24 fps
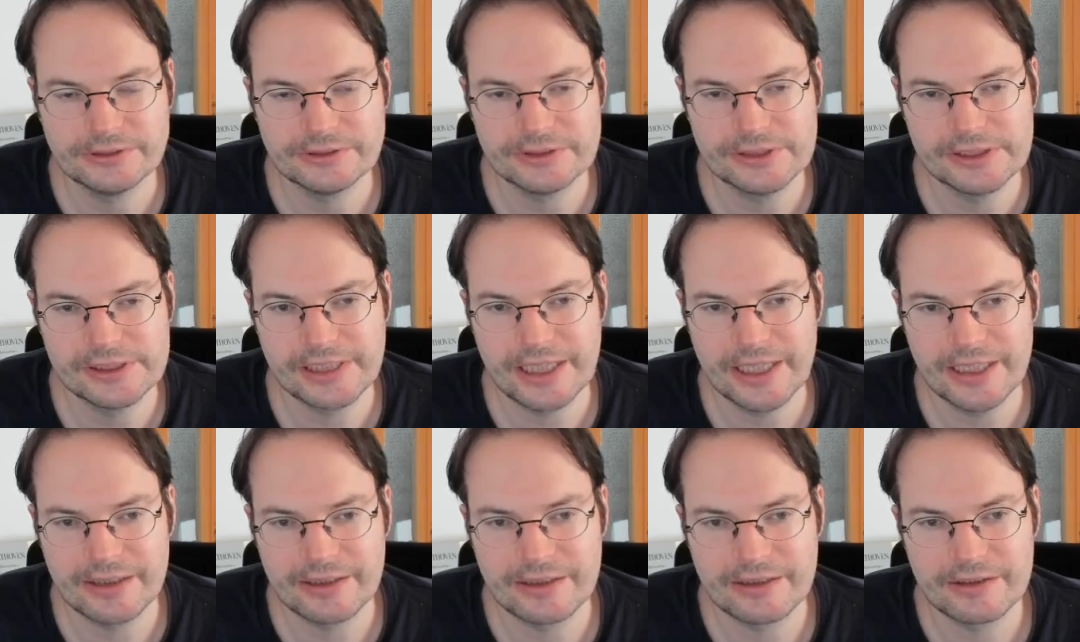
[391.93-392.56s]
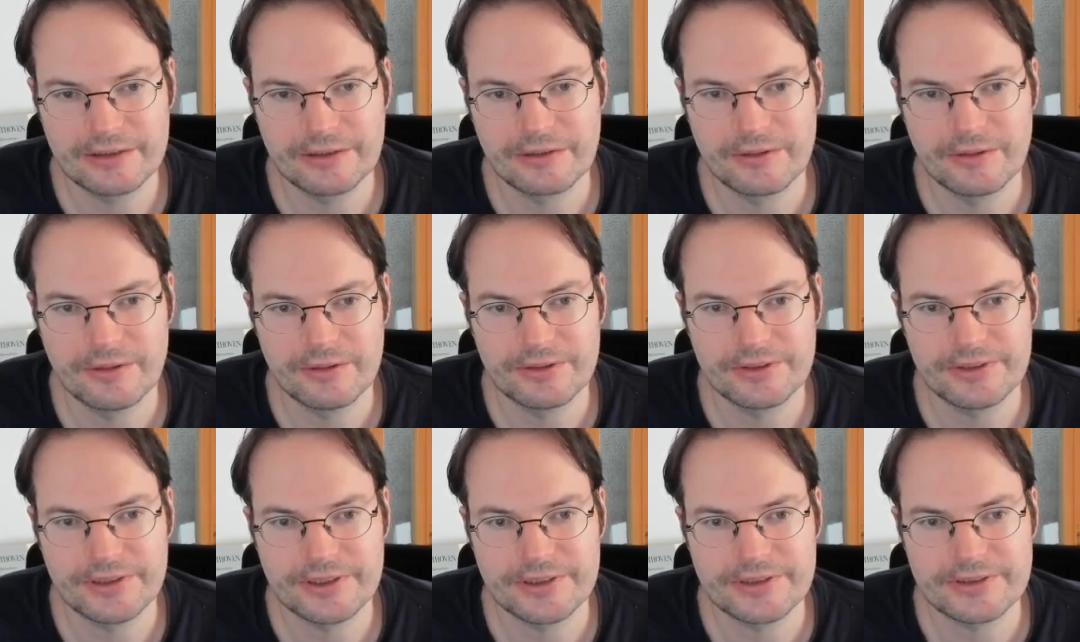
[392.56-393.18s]
again in the
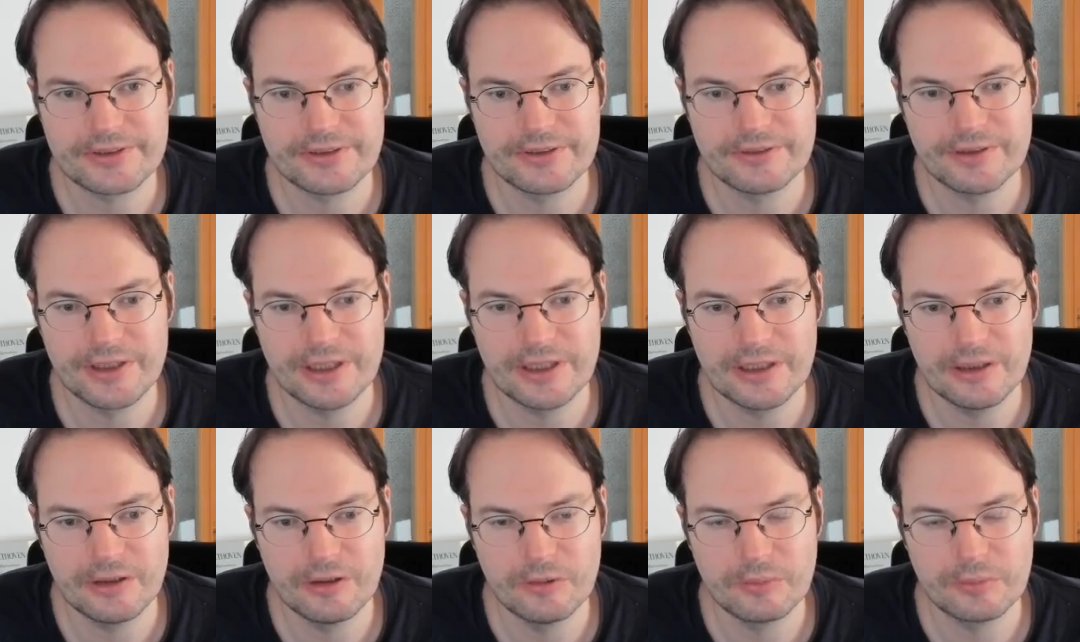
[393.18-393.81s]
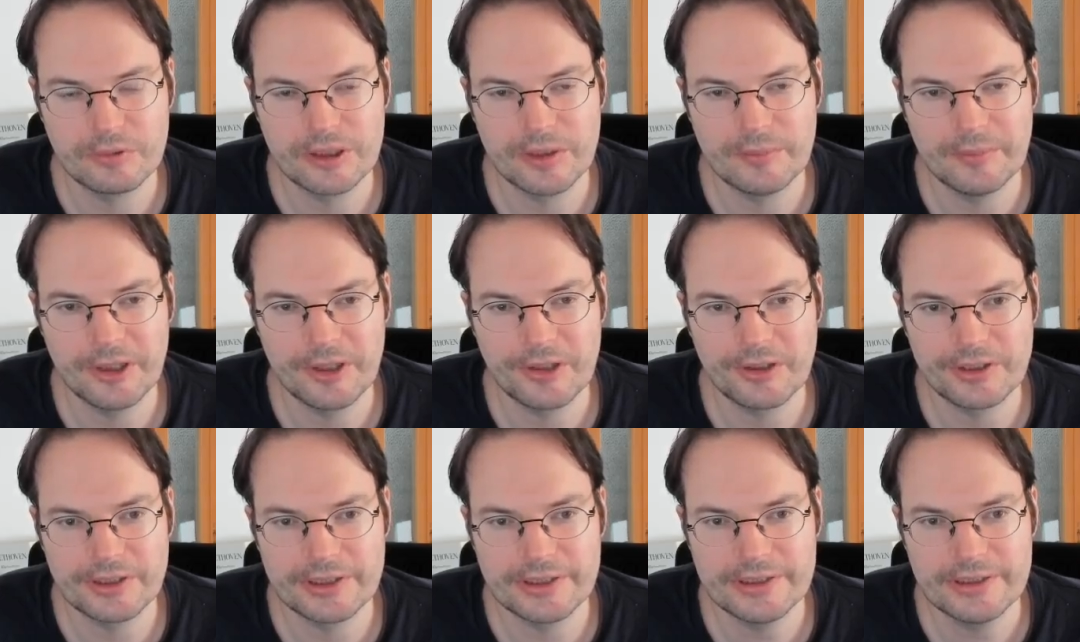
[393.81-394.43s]
context of I/O
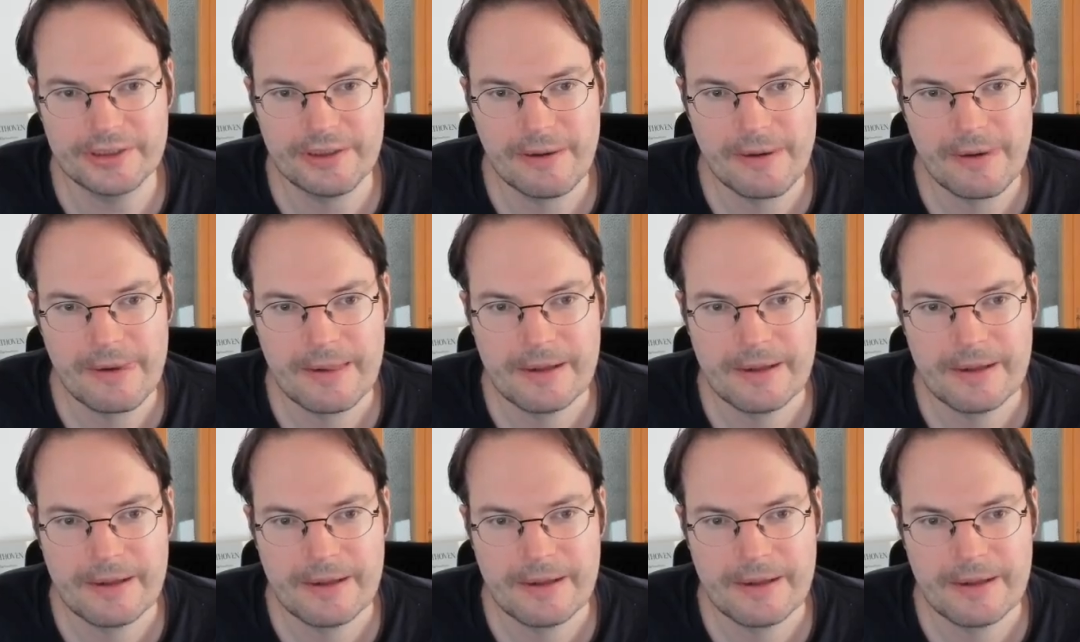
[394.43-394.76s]
primarily,